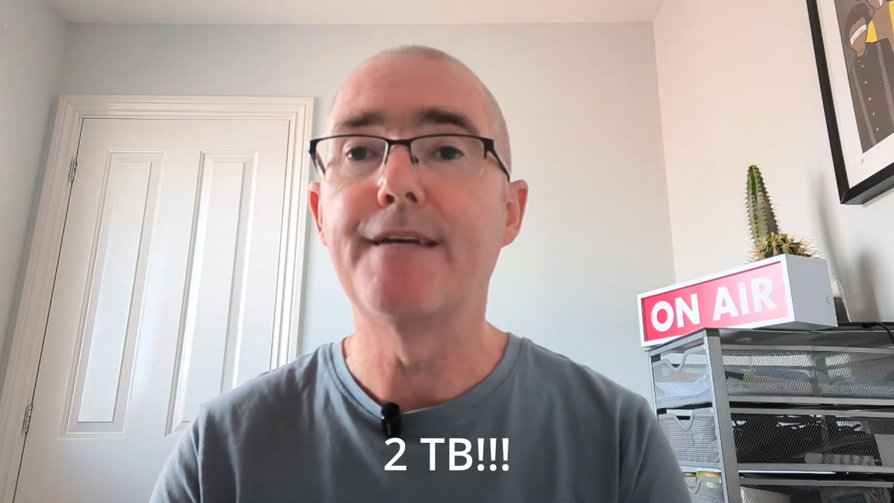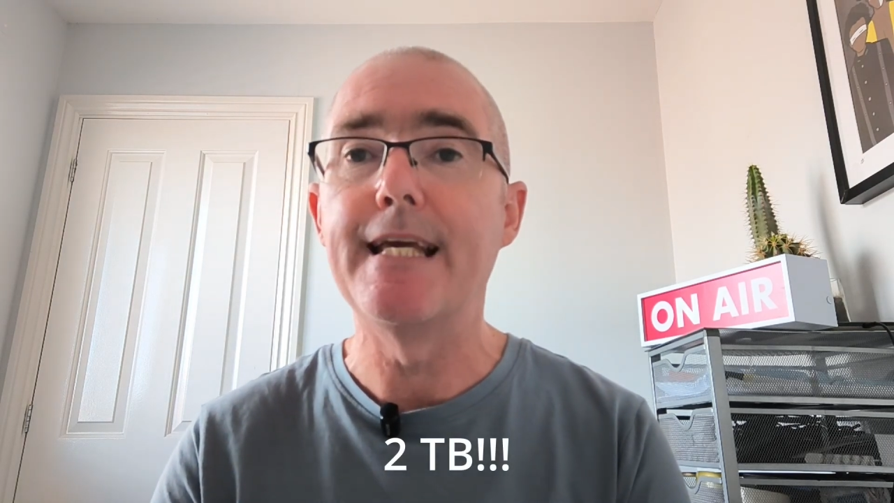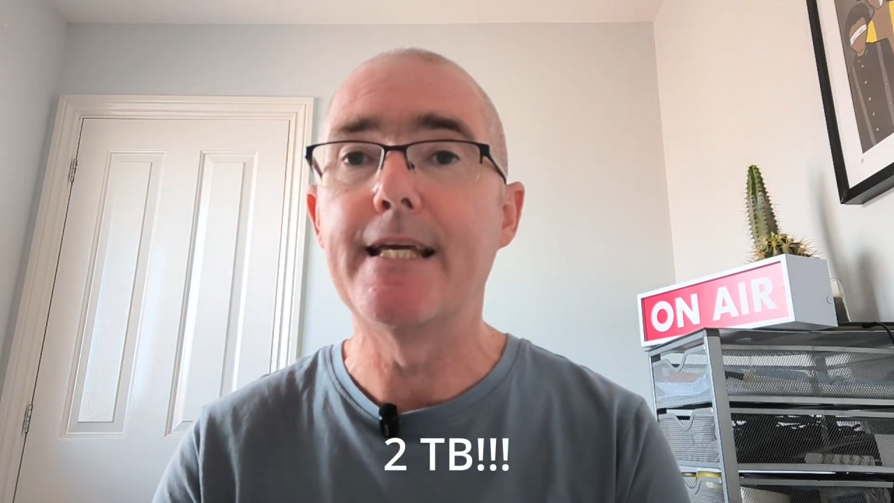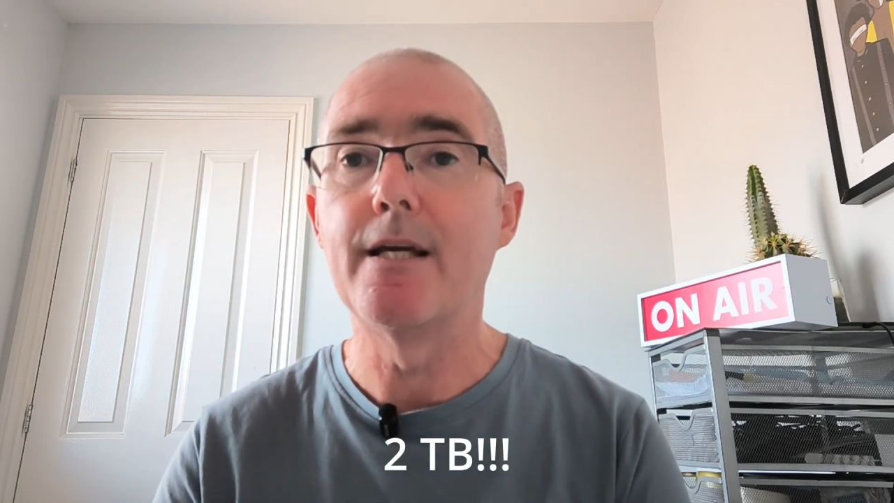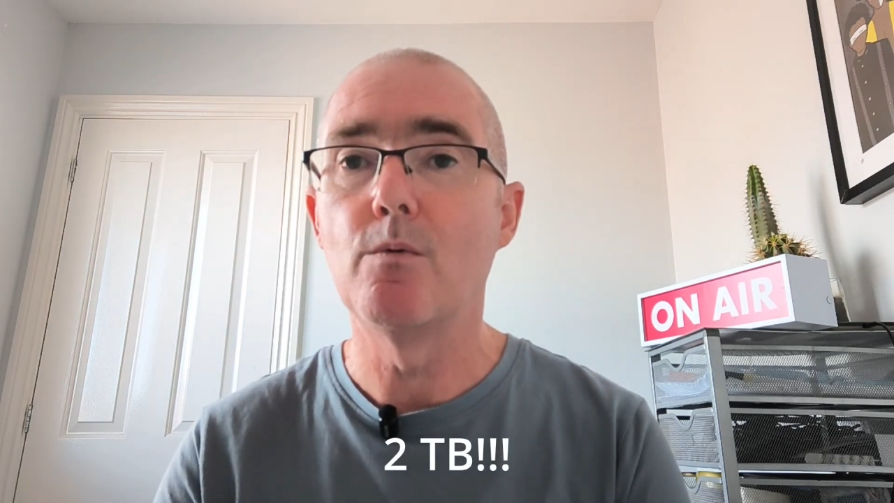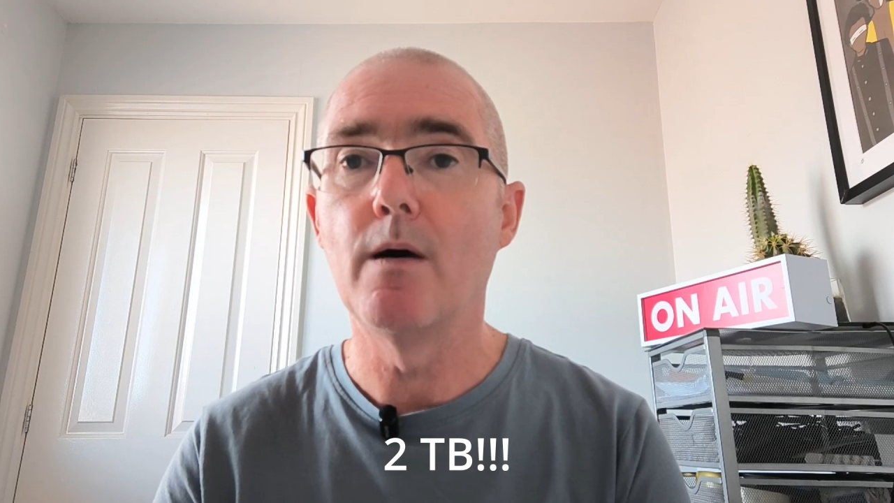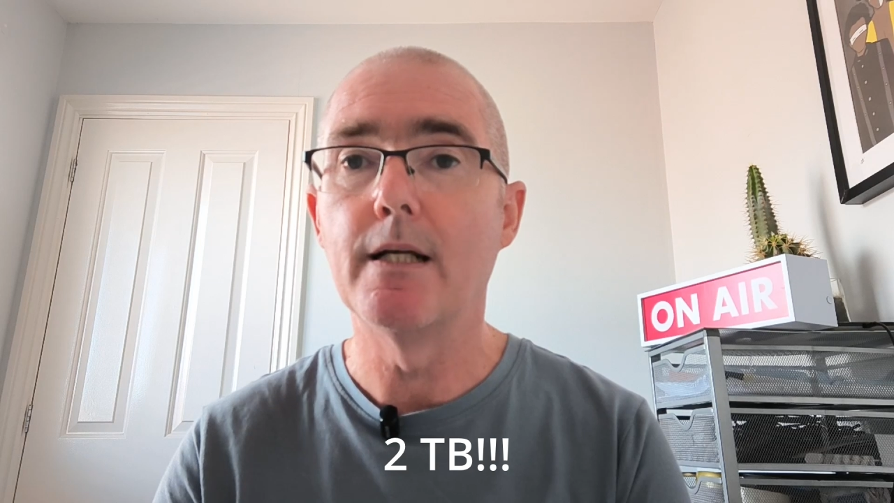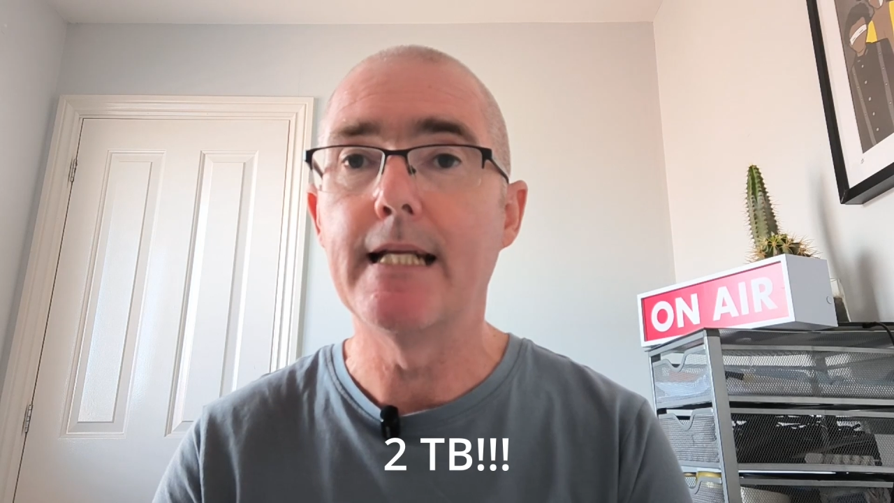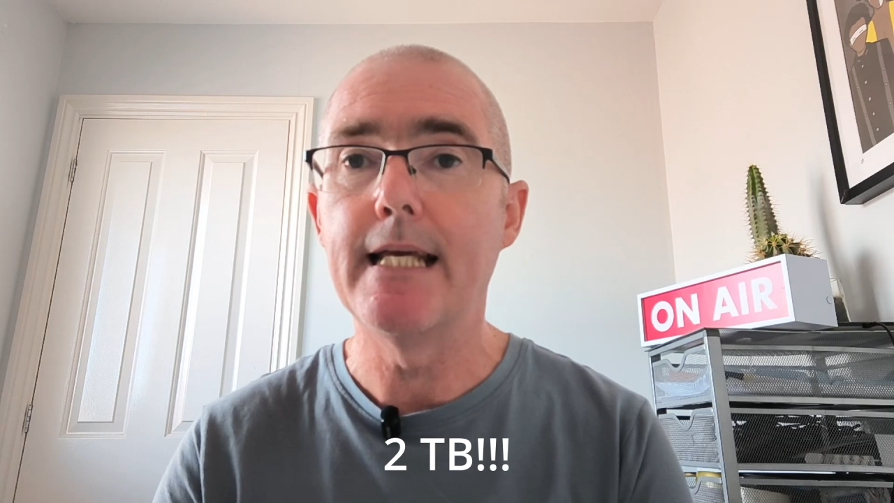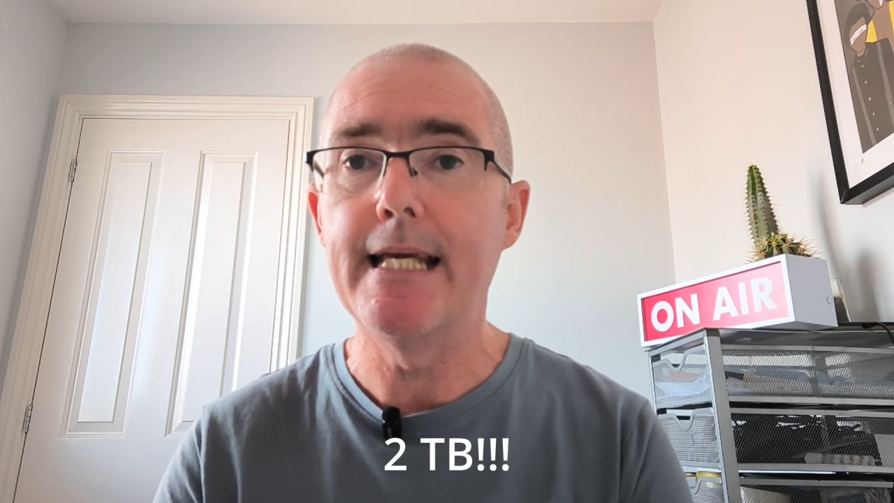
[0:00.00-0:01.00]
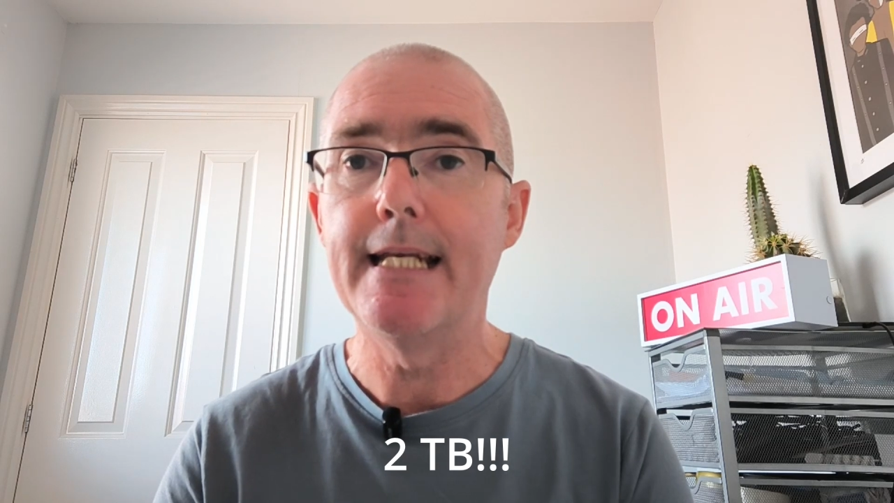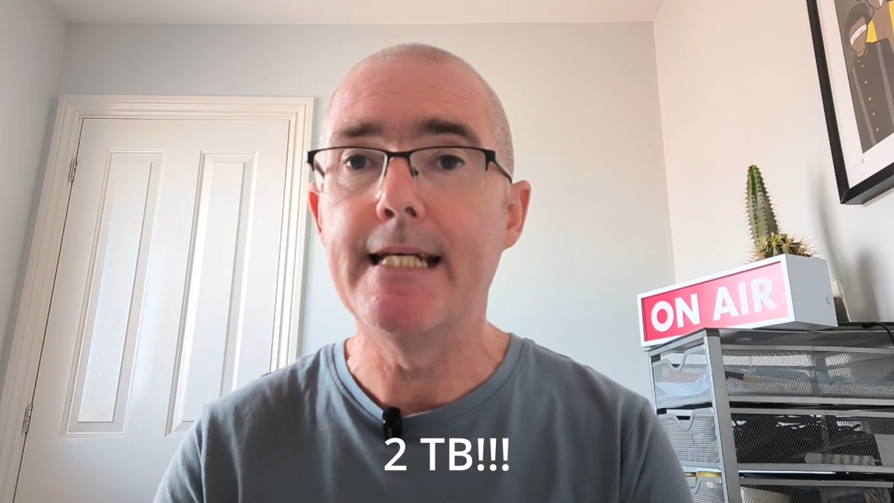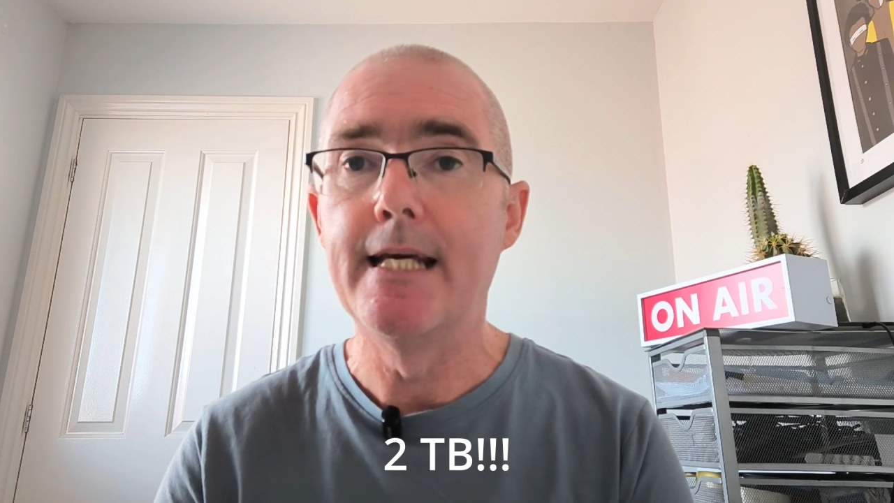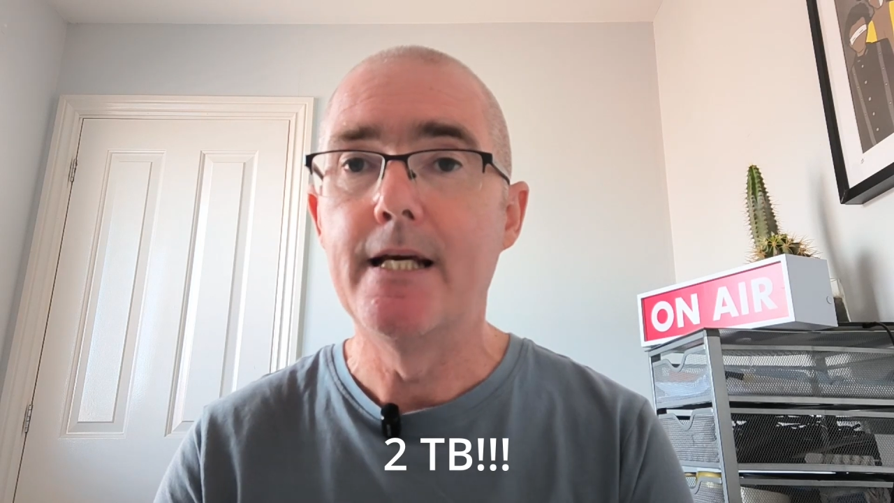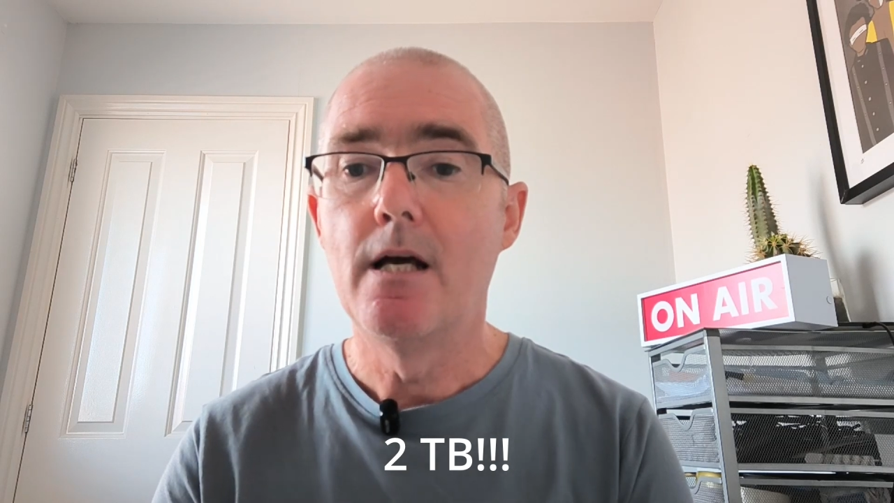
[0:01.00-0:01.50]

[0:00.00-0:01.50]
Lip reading: gig one in.